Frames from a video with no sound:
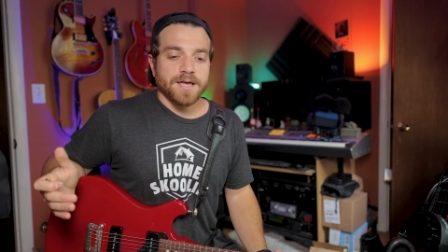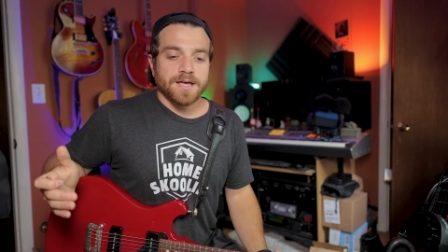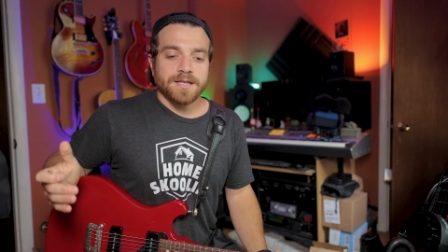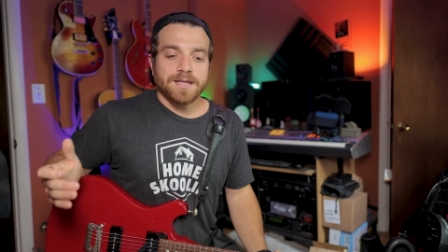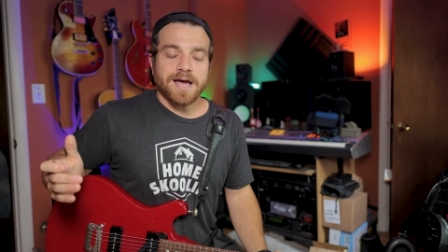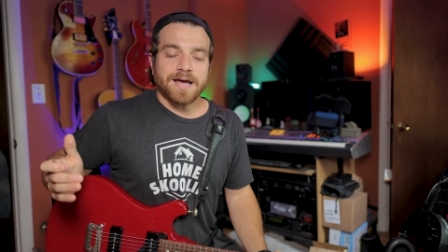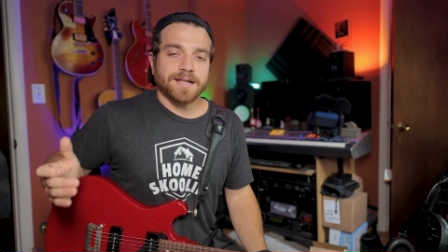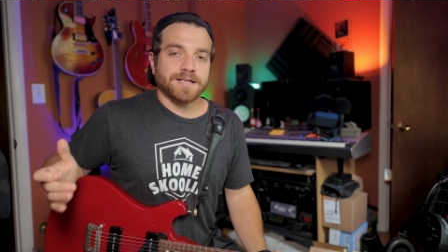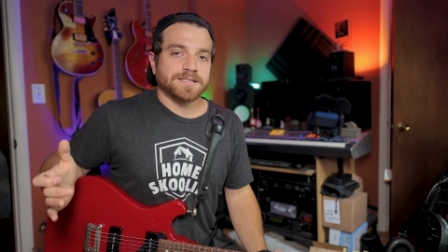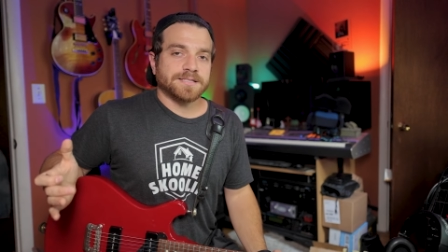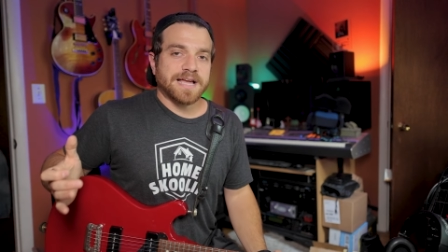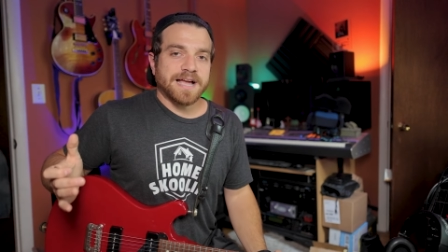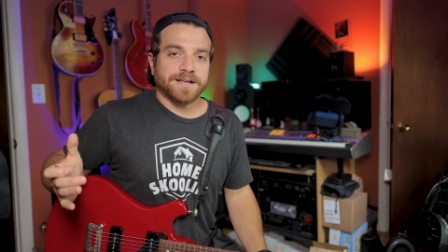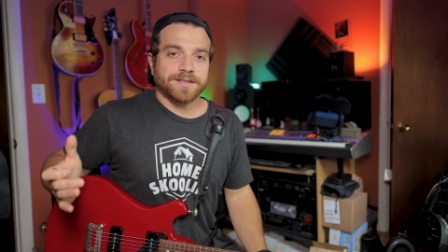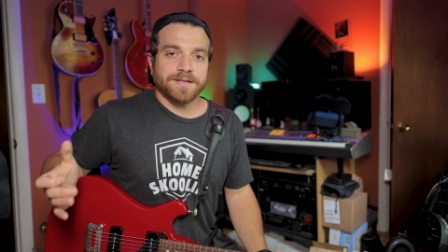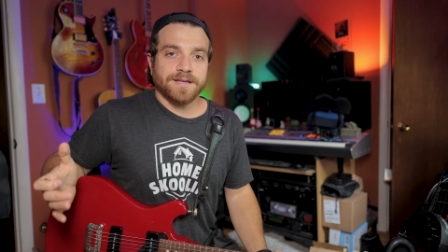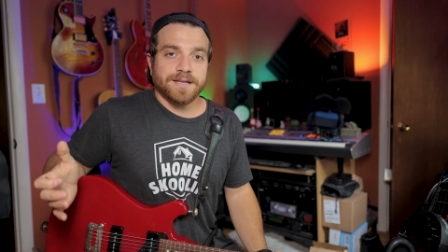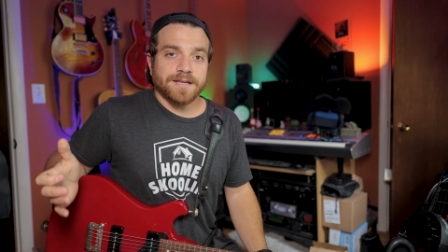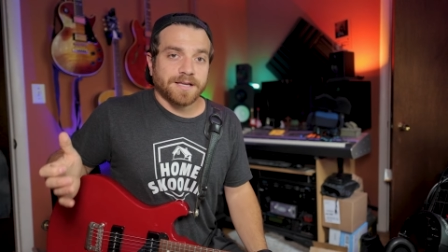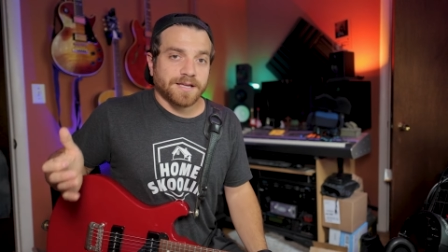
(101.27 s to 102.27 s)
not
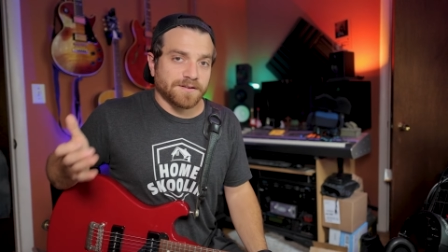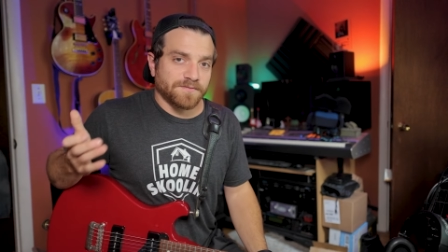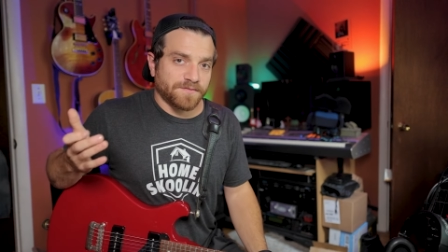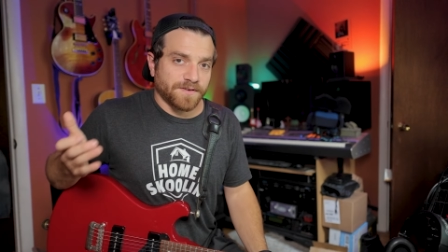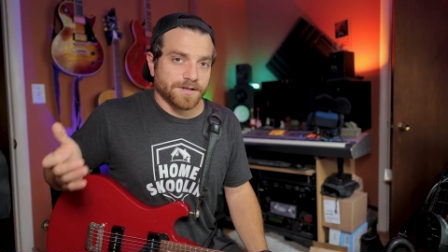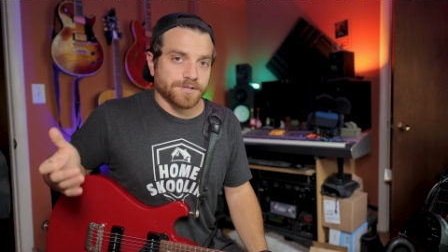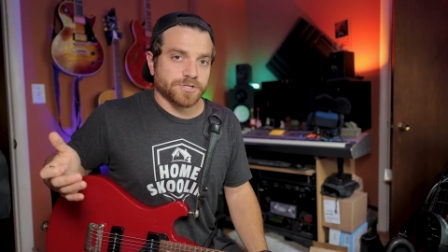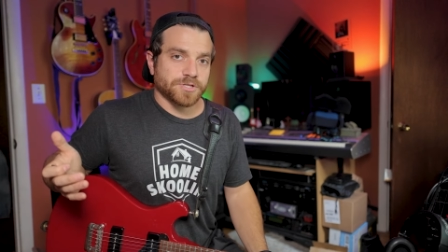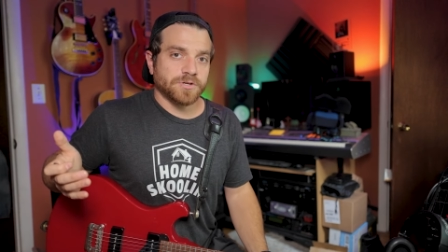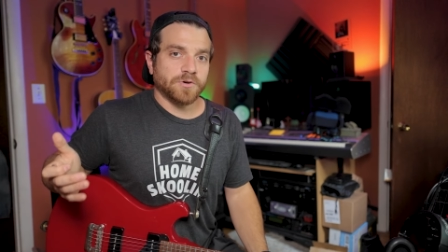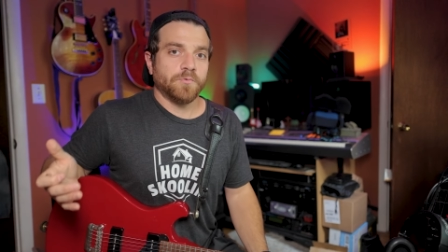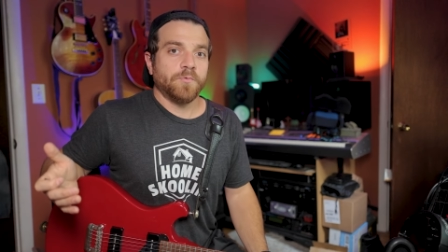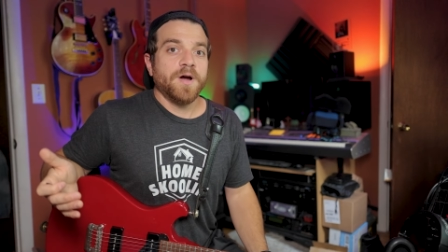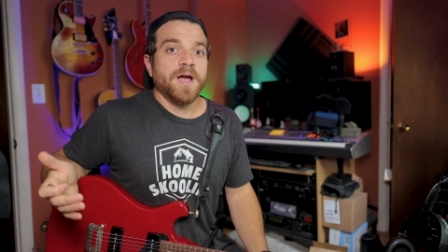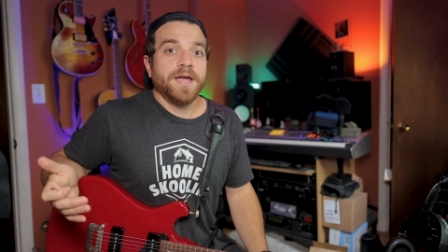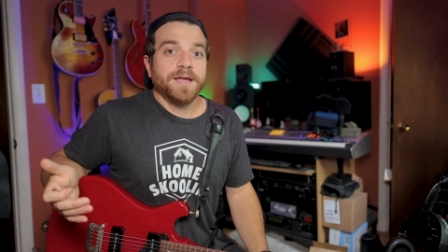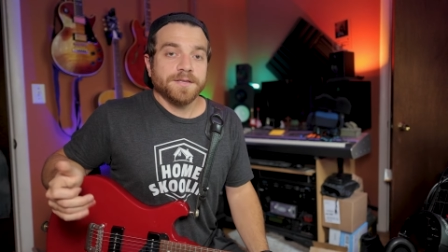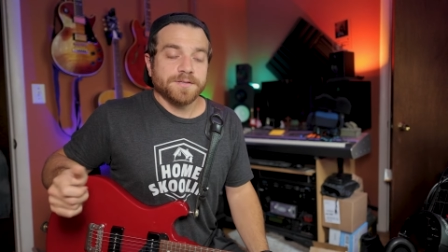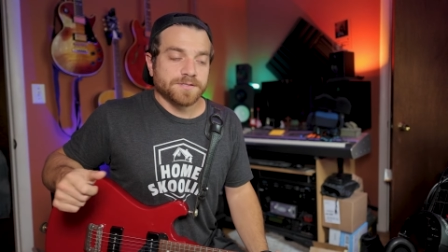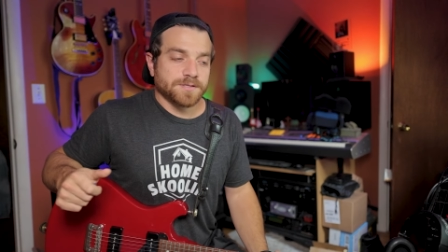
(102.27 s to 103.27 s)
exactly in a conventional
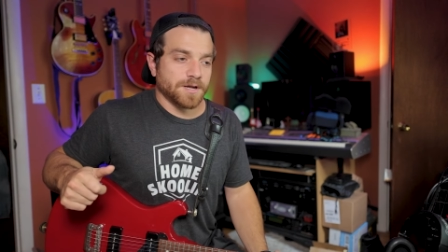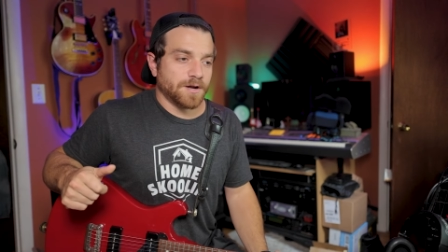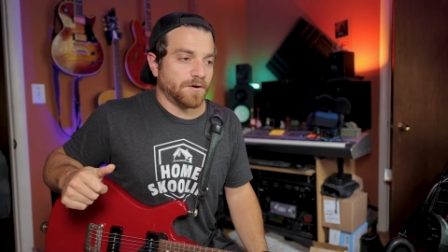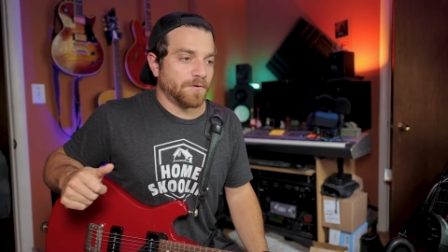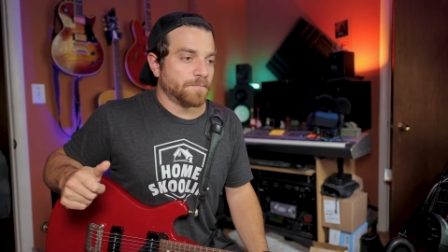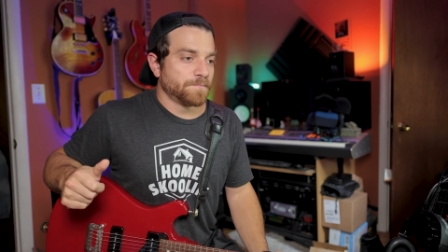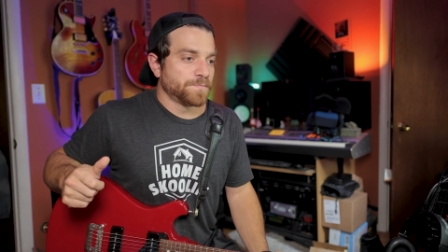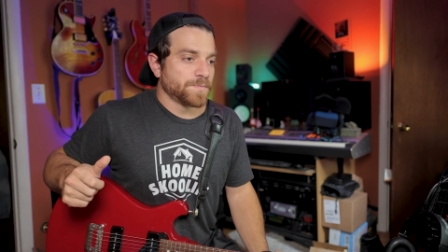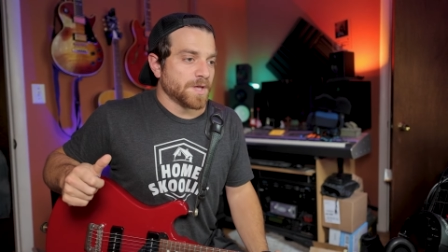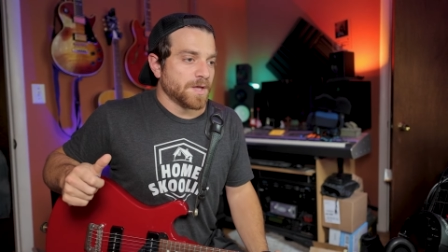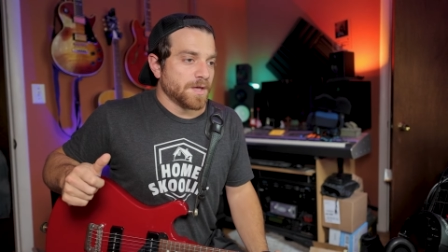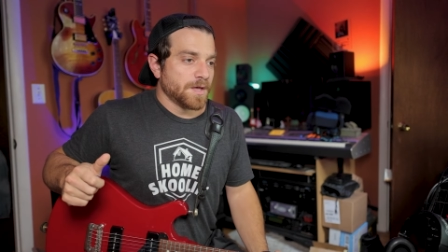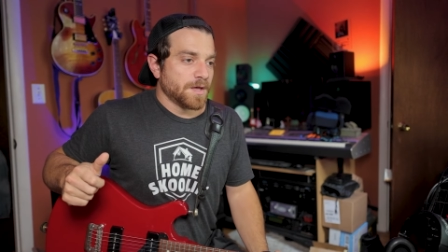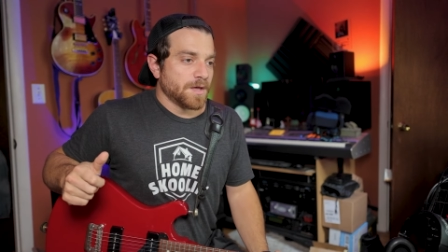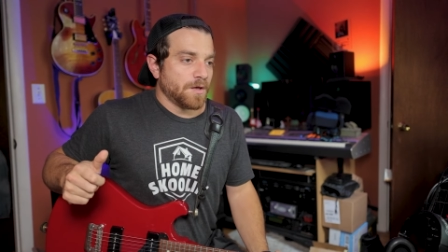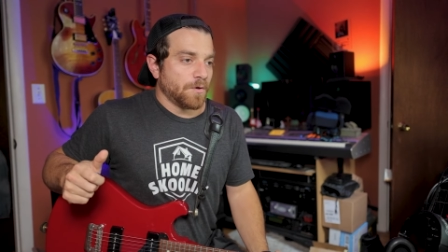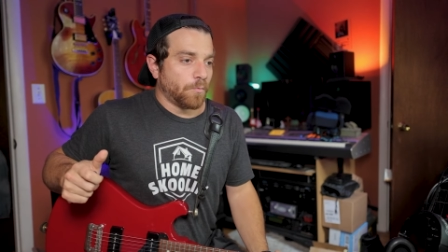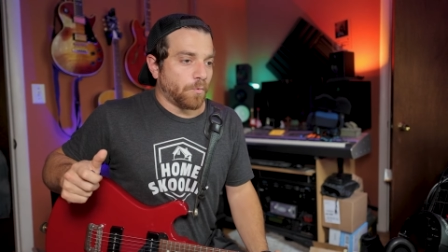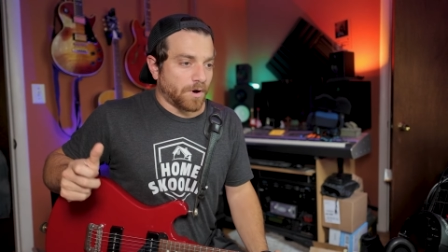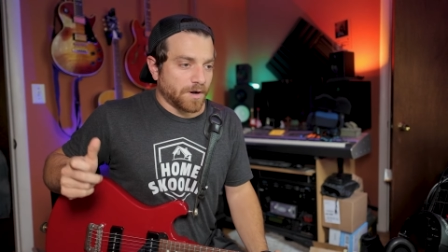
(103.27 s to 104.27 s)
way. So
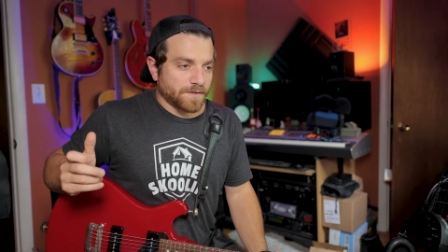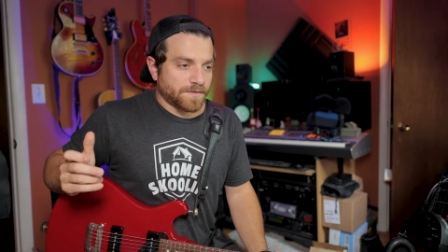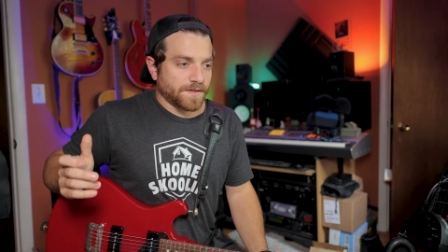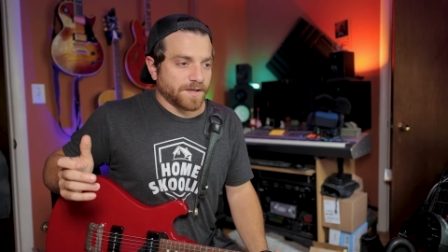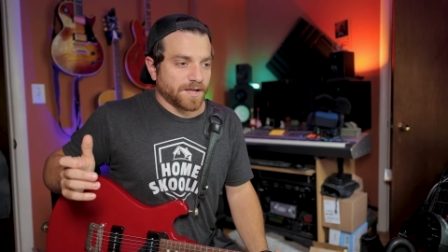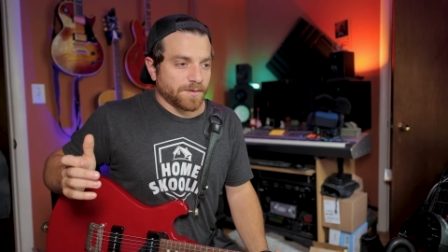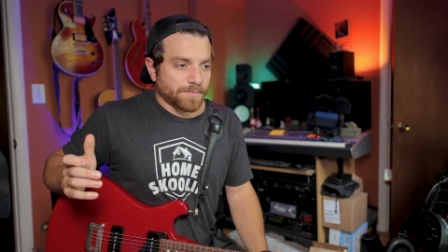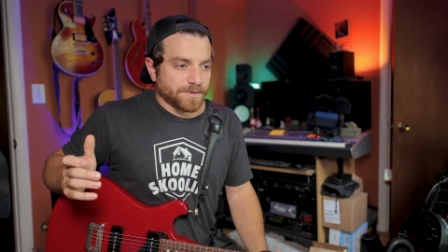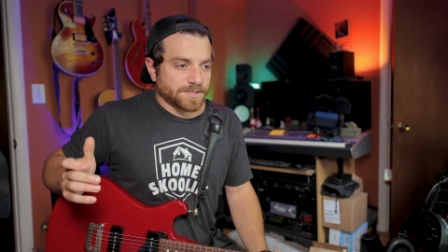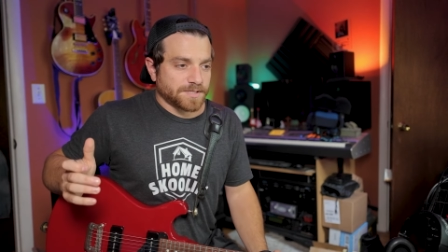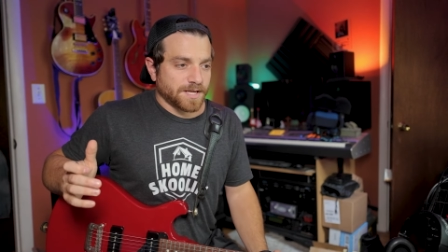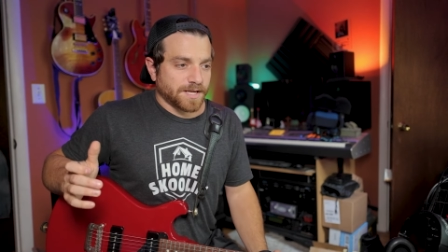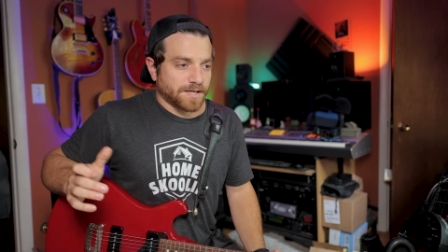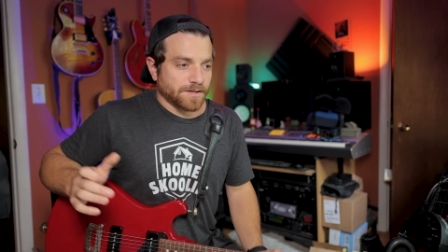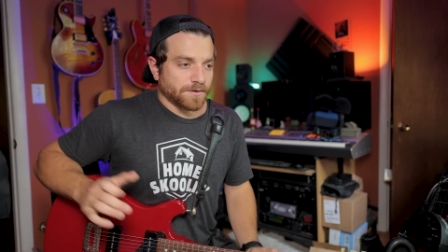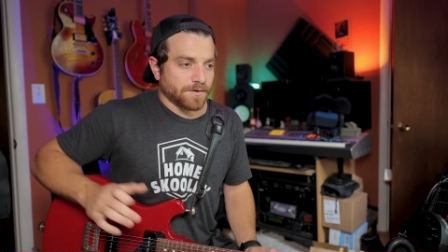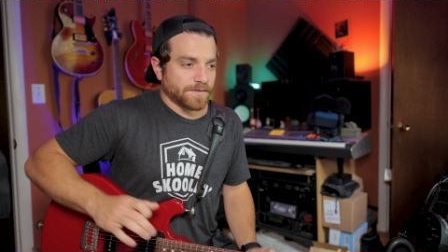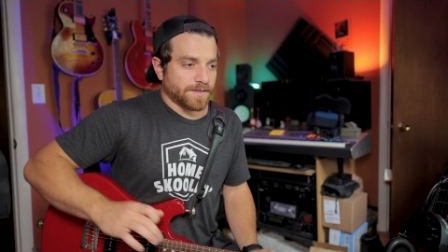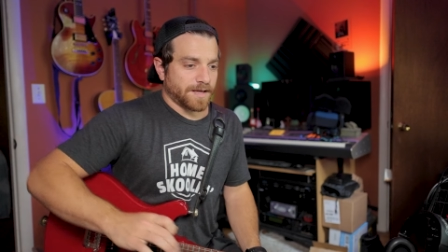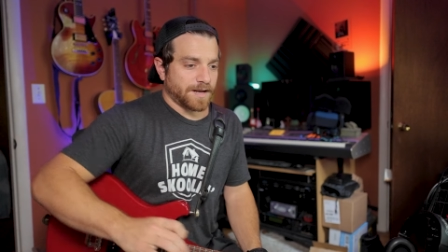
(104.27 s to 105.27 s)
one thing in
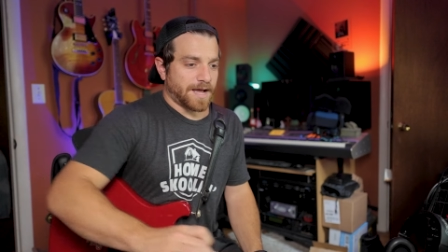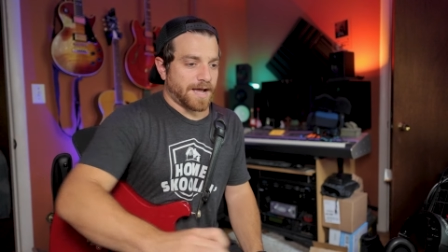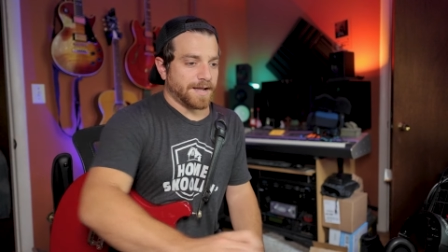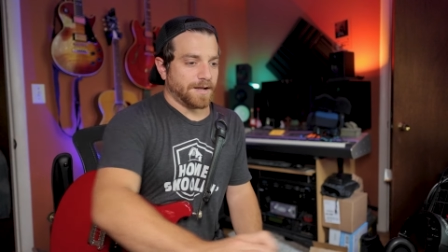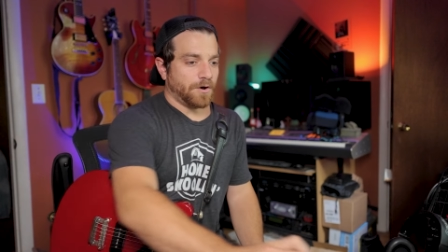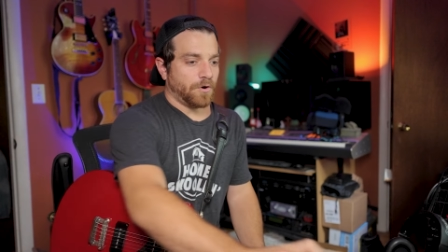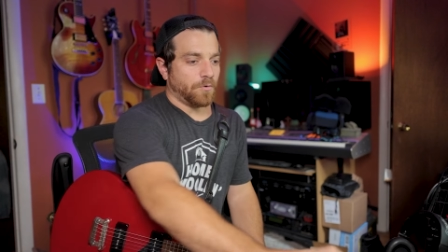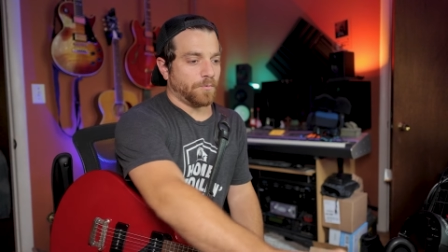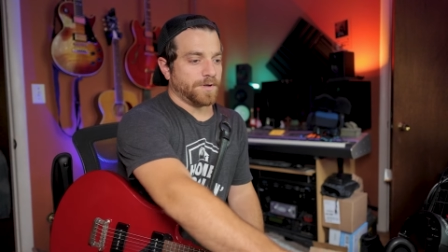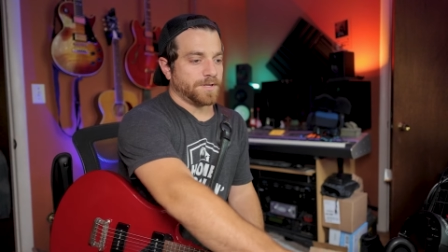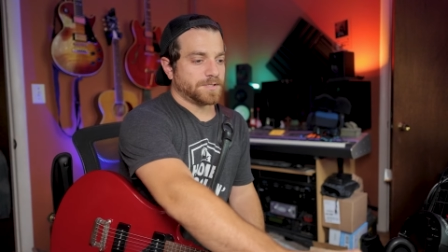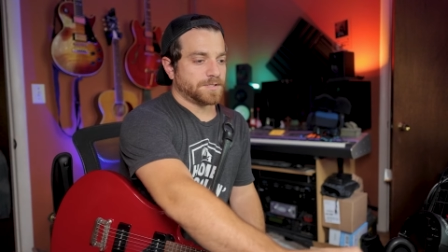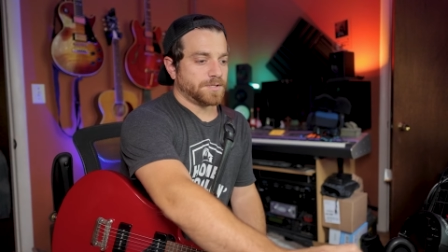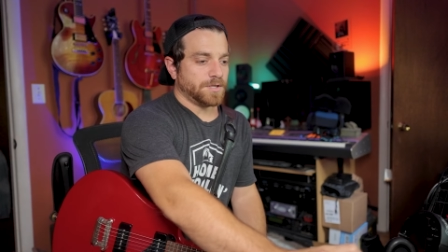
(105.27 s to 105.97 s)
particular that I always